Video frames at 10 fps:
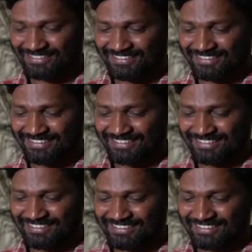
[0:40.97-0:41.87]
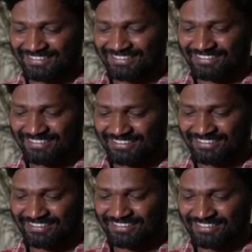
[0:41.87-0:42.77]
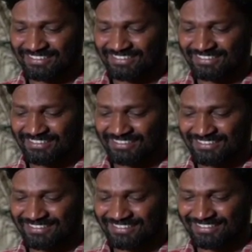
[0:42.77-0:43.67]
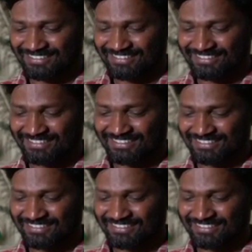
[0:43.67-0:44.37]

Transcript: [no speech]